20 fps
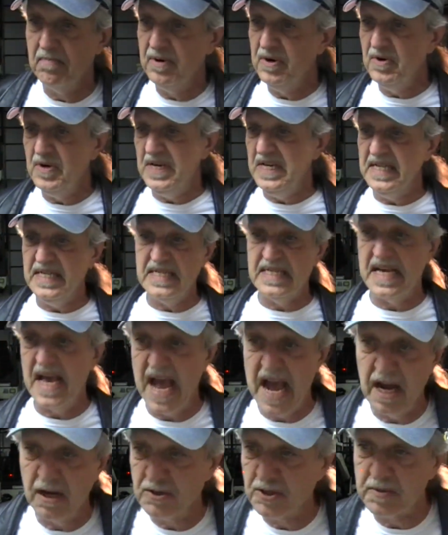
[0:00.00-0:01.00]
Boo hiss
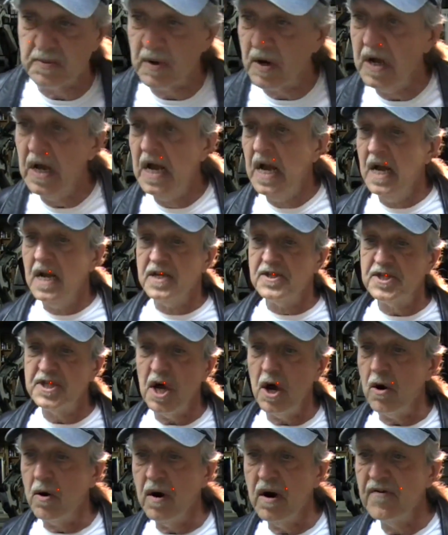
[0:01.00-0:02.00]
algebra.
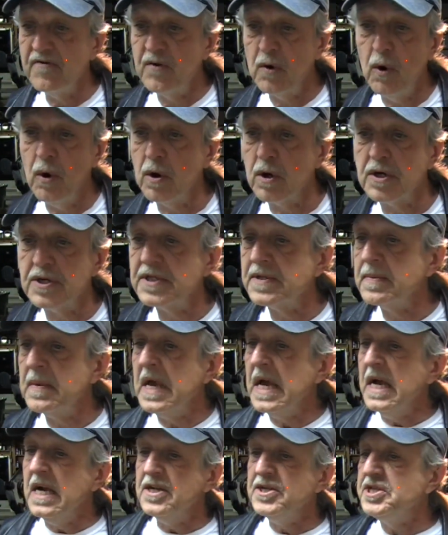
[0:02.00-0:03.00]
So, of course,
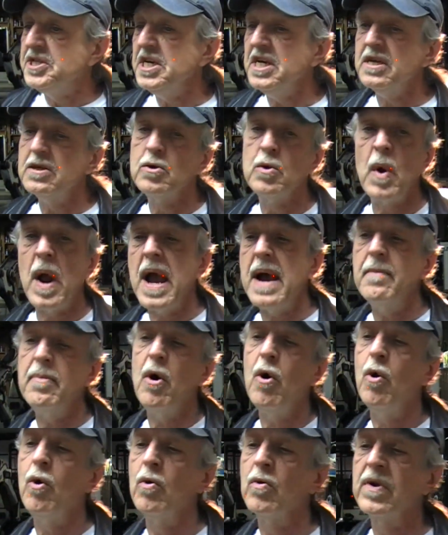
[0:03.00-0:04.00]
should grab
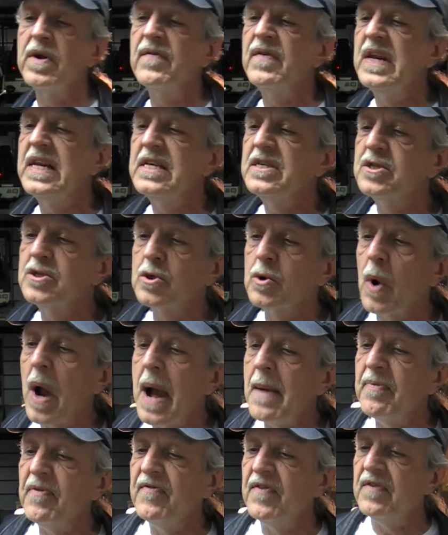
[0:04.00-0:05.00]
hold of any
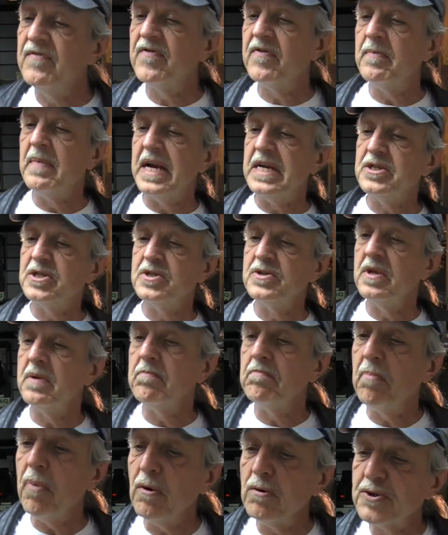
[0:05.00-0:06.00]
scrap of information
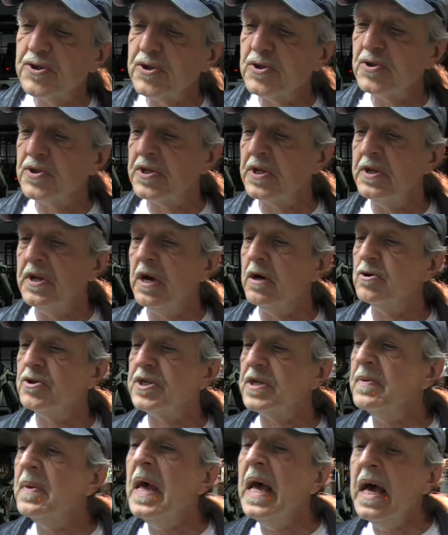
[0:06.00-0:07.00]
that bolsters the
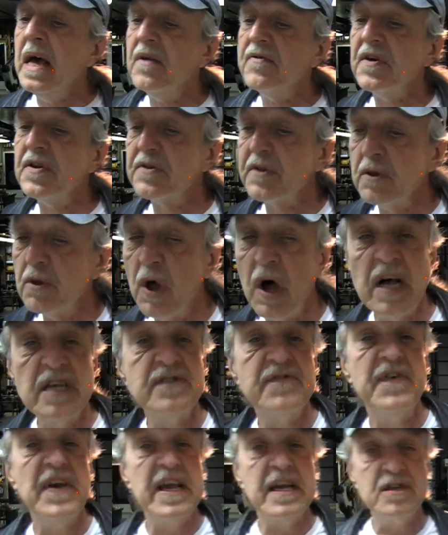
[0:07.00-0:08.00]
notion that the
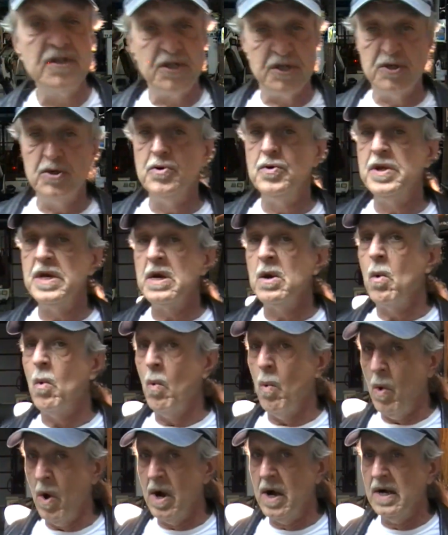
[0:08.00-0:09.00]
Las Vegas
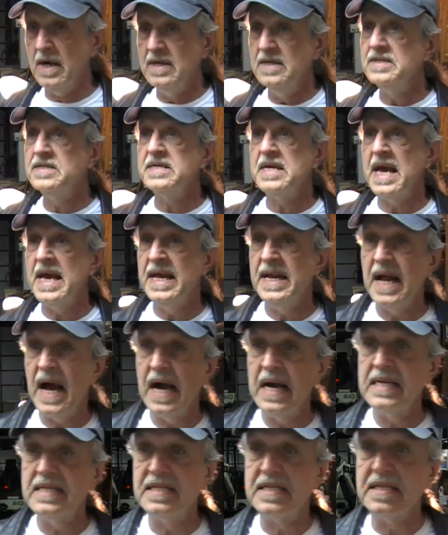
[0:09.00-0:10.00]
shooting was an
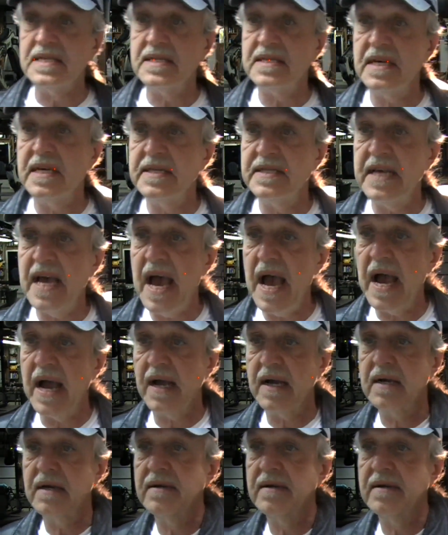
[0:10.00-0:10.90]
ISIS attack.